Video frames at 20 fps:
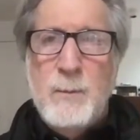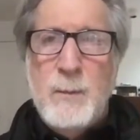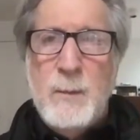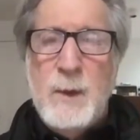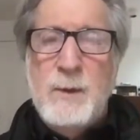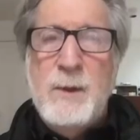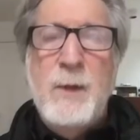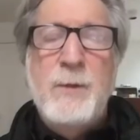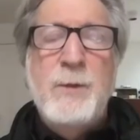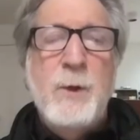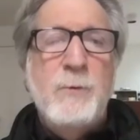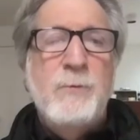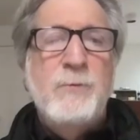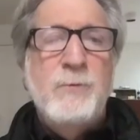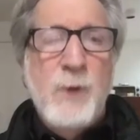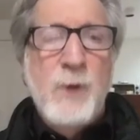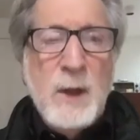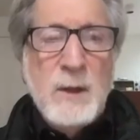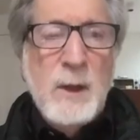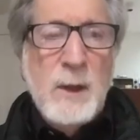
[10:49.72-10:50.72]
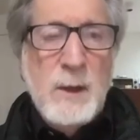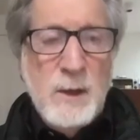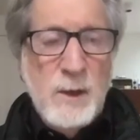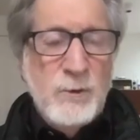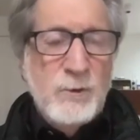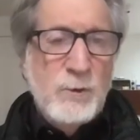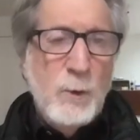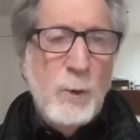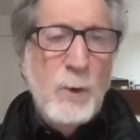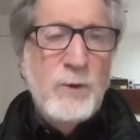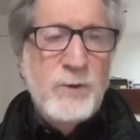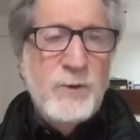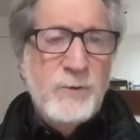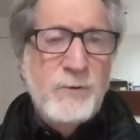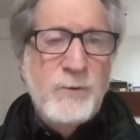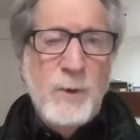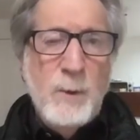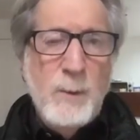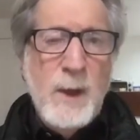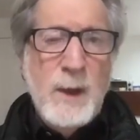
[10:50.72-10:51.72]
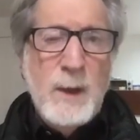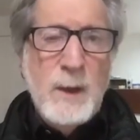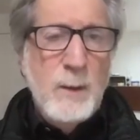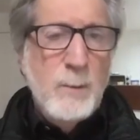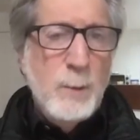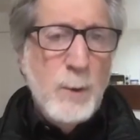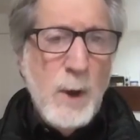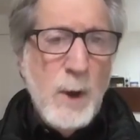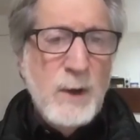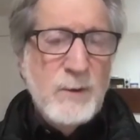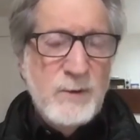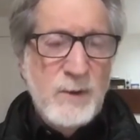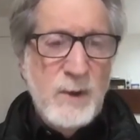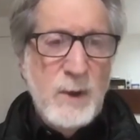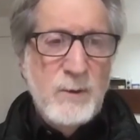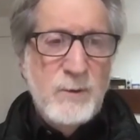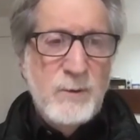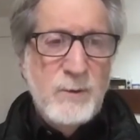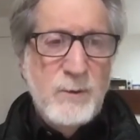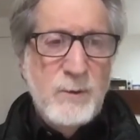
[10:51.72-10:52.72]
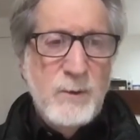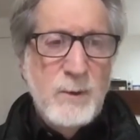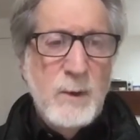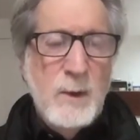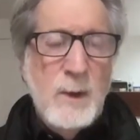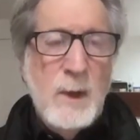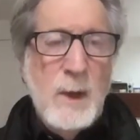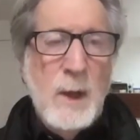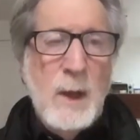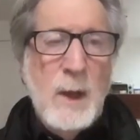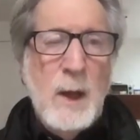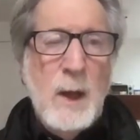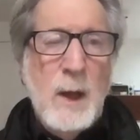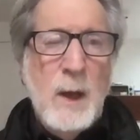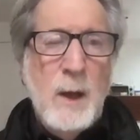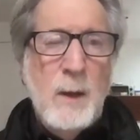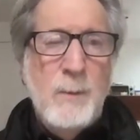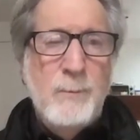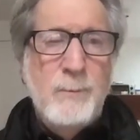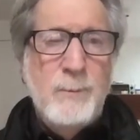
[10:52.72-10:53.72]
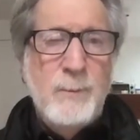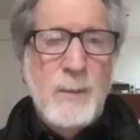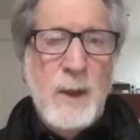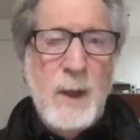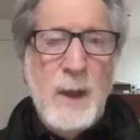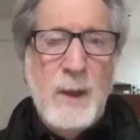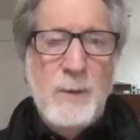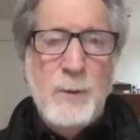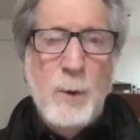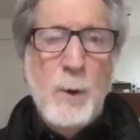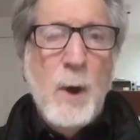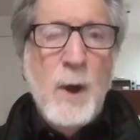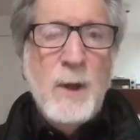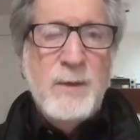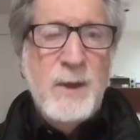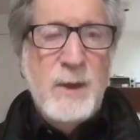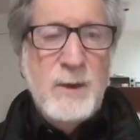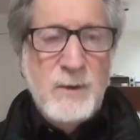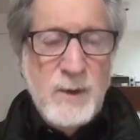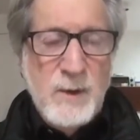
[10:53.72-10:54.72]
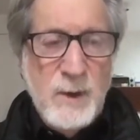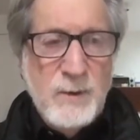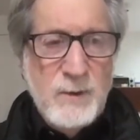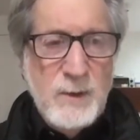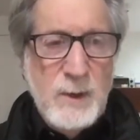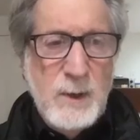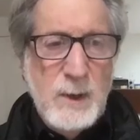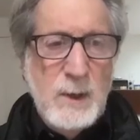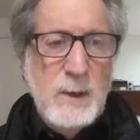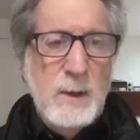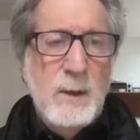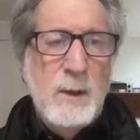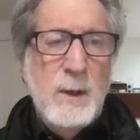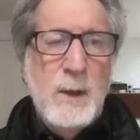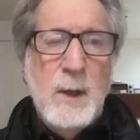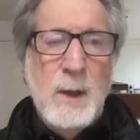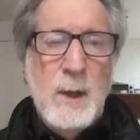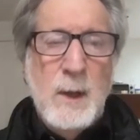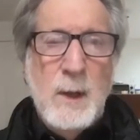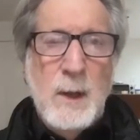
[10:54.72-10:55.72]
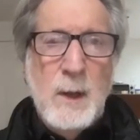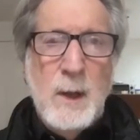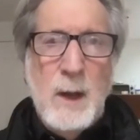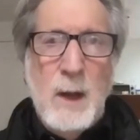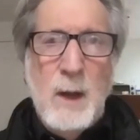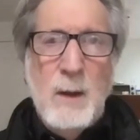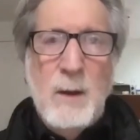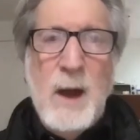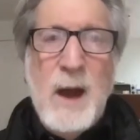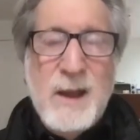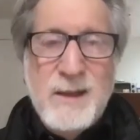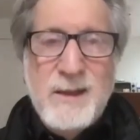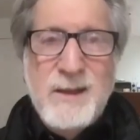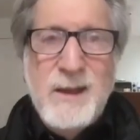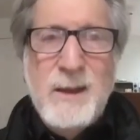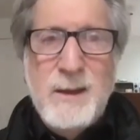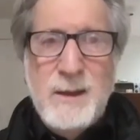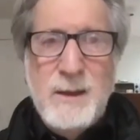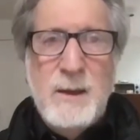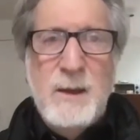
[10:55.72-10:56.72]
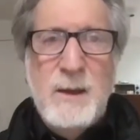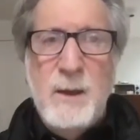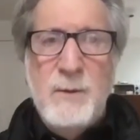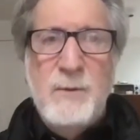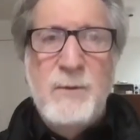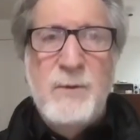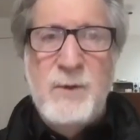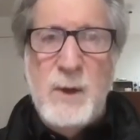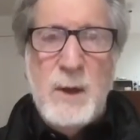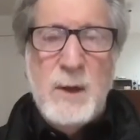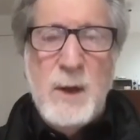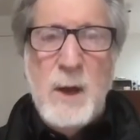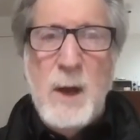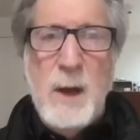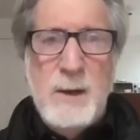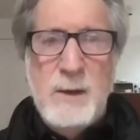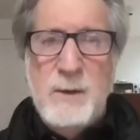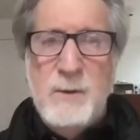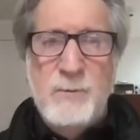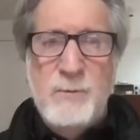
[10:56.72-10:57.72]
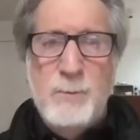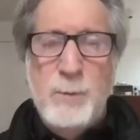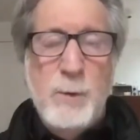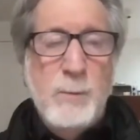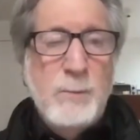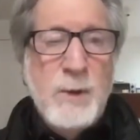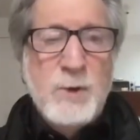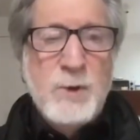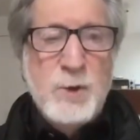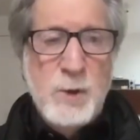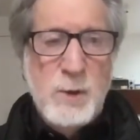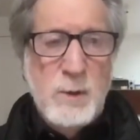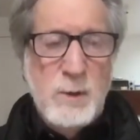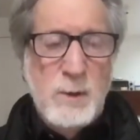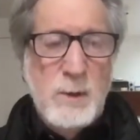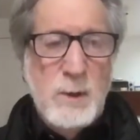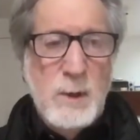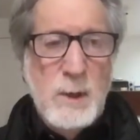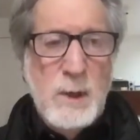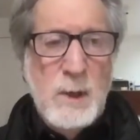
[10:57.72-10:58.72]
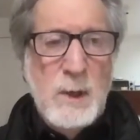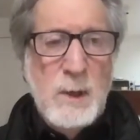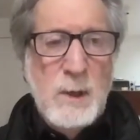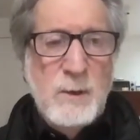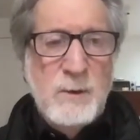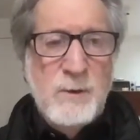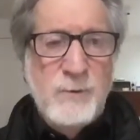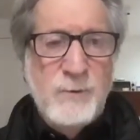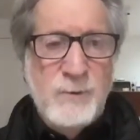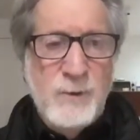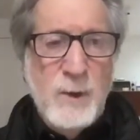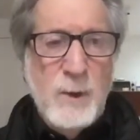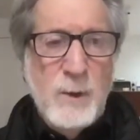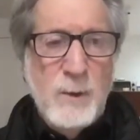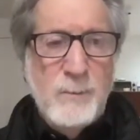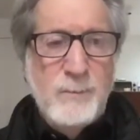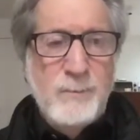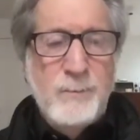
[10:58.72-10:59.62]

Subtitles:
that their friendliness towards the filmmaking process and their authenticity, I think gives a kind of permission to film.